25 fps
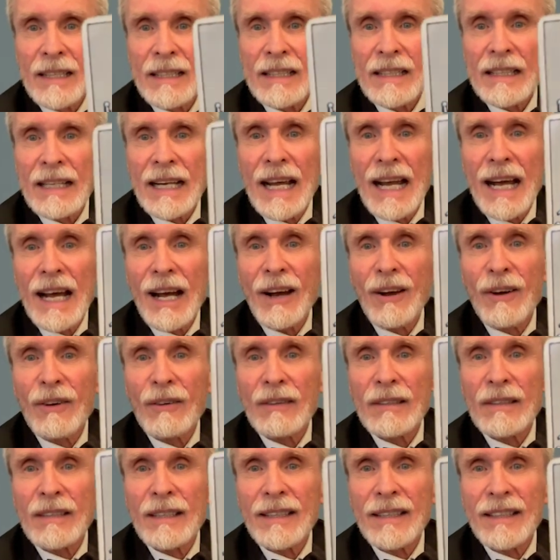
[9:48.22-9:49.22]

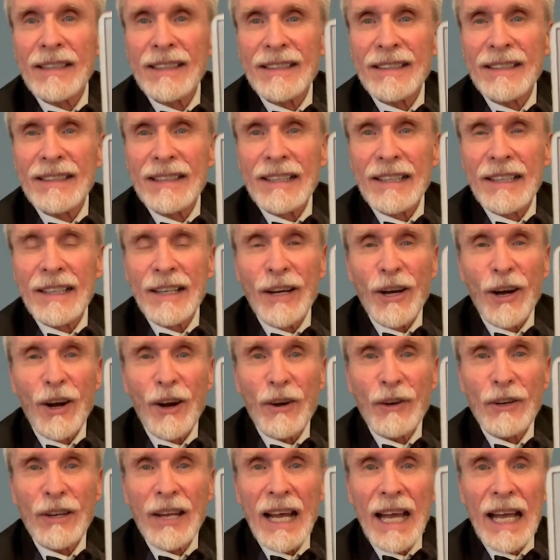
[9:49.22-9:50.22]
Now,
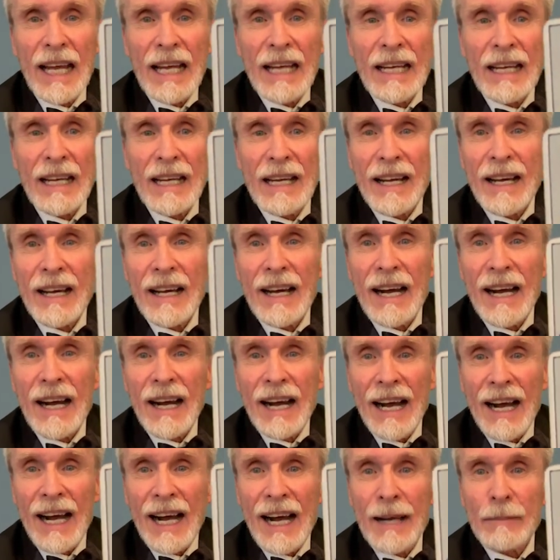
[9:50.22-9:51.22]
okay,
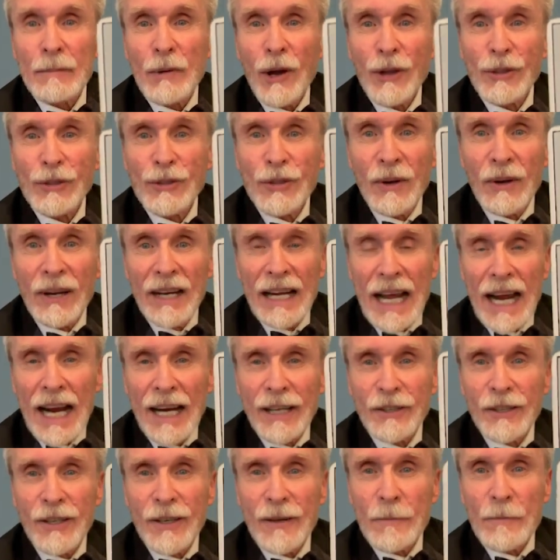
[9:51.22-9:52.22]
I'm also an
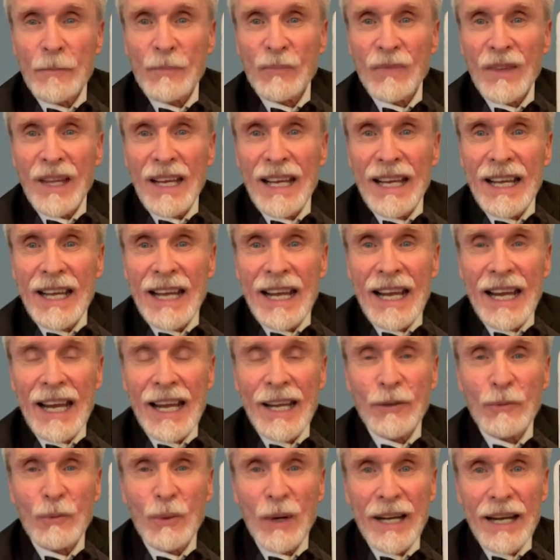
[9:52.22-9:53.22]
actor,
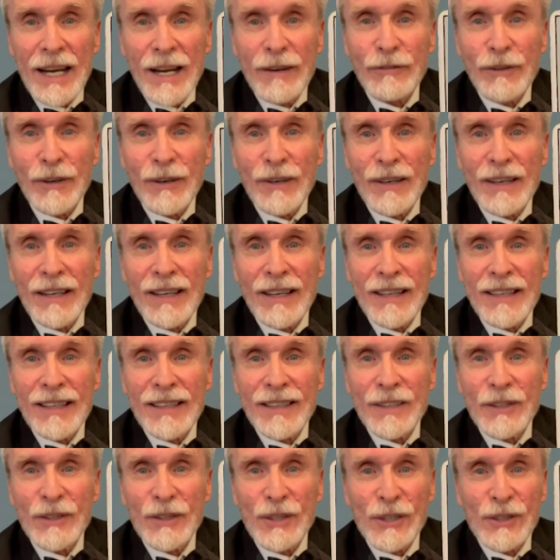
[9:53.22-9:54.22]
and
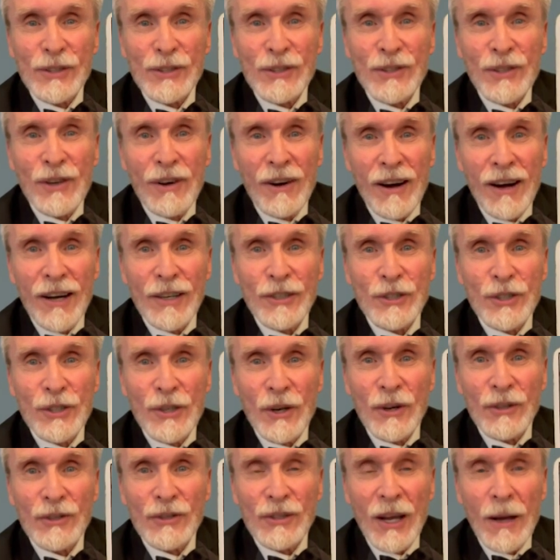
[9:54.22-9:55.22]
whenever this card
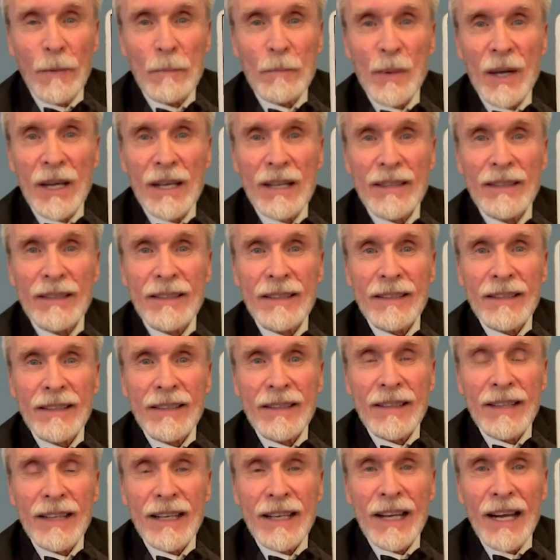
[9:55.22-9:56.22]
shows up,
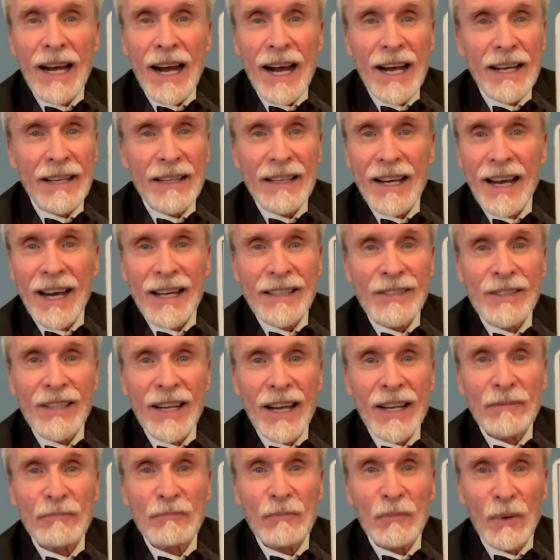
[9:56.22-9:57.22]
I
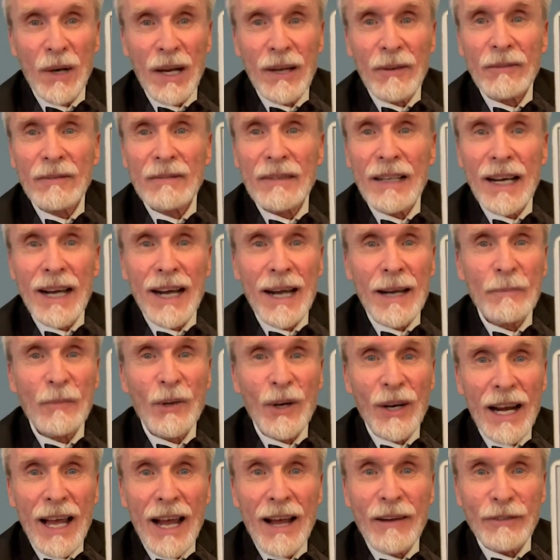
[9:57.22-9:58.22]
say, well, I'm
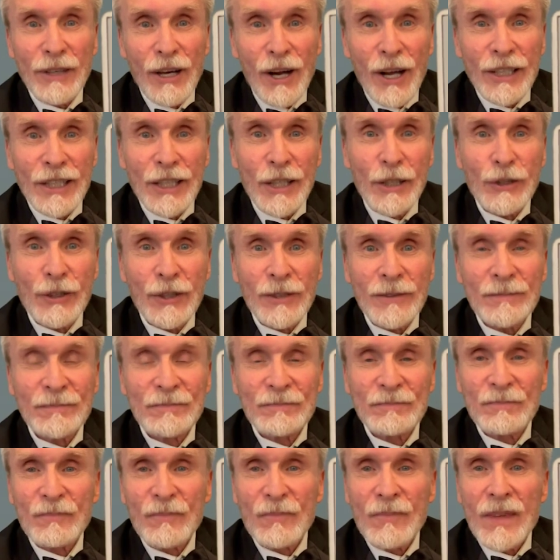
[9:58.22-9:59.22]
going to have an audition.
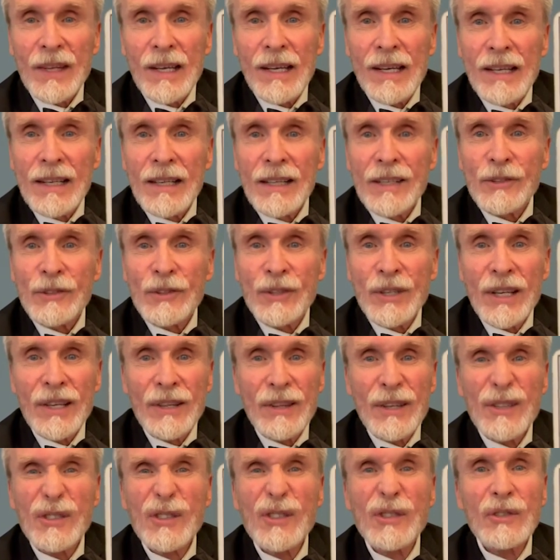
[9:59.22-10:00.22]
See,
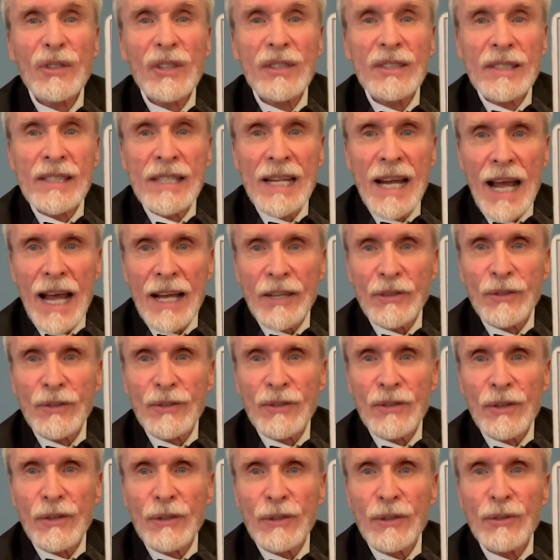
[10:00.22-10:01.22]
this is a
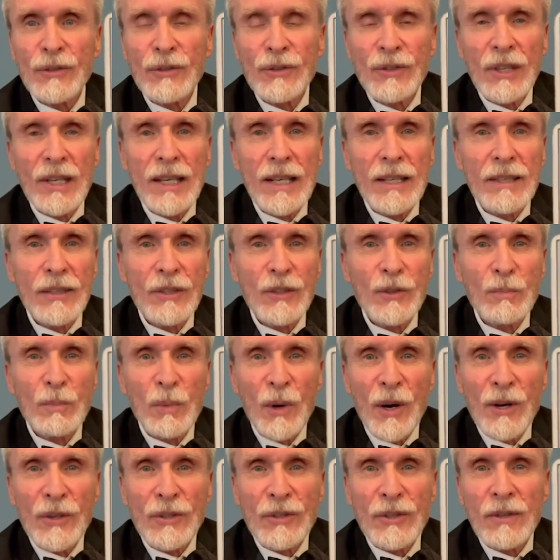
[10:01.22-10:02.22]
test. You see this
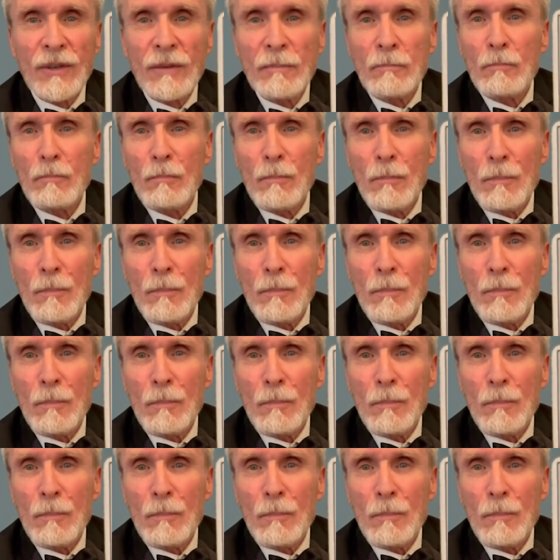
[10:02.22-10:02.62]
person